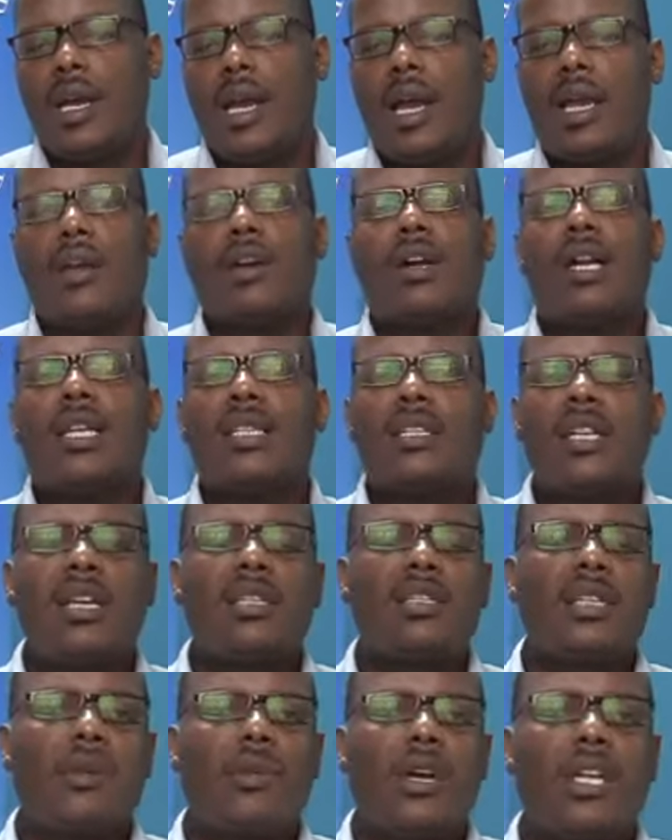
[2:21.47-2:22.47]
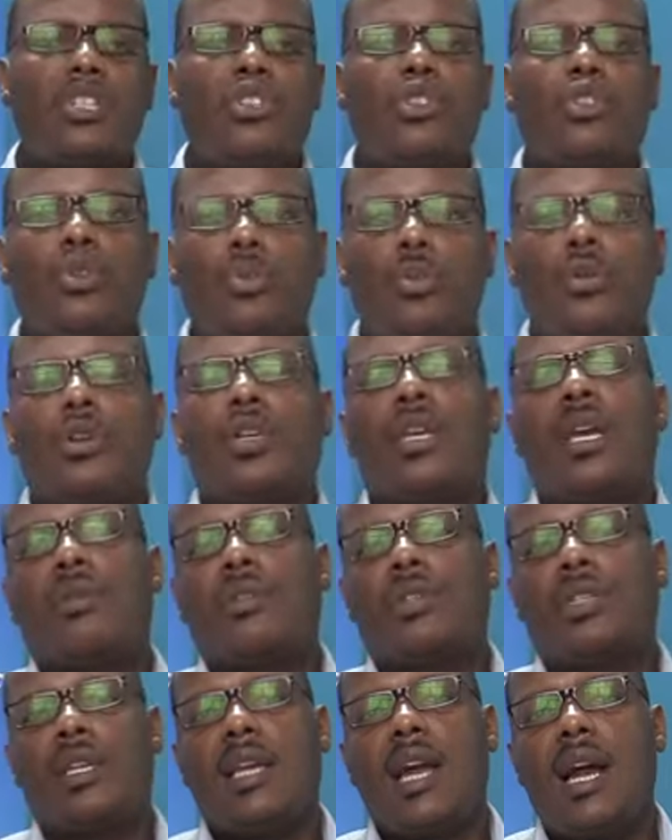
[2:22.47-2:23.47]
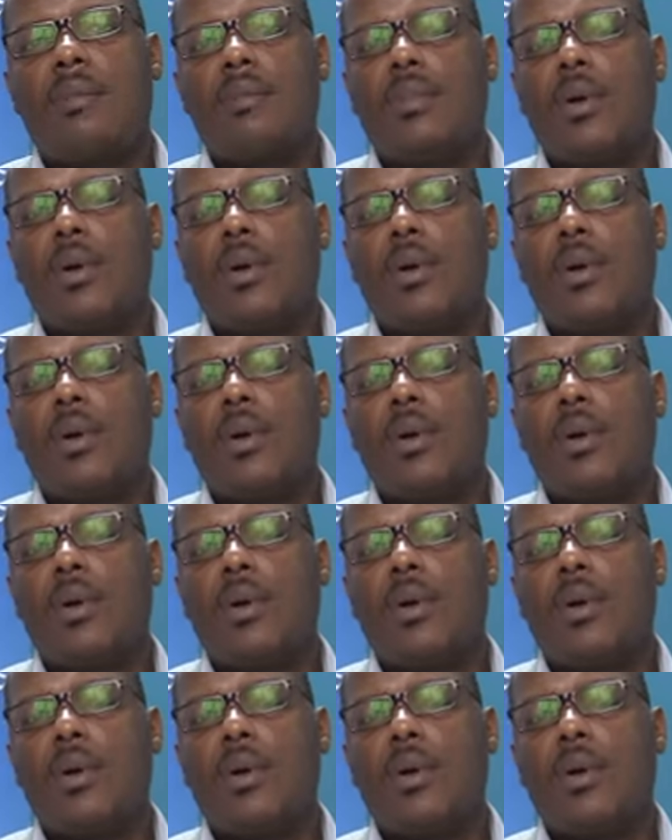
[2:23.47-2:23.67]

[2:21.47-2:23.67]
I got a chance, I went to Subukia. I was a young